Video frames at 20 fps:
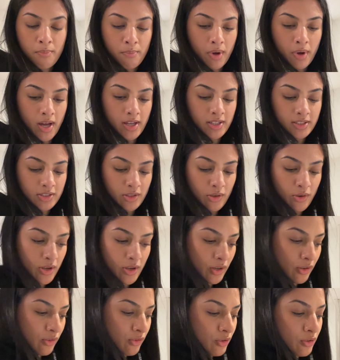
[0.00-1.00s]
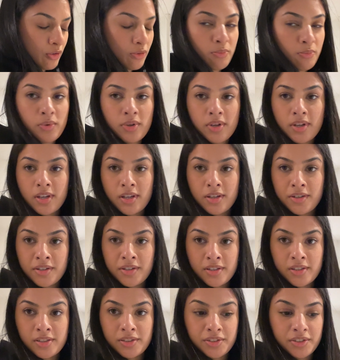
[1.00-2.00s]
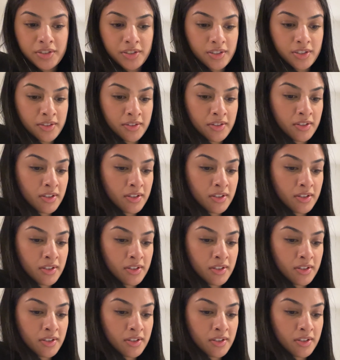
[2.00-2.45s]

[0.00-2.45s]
My sewing room is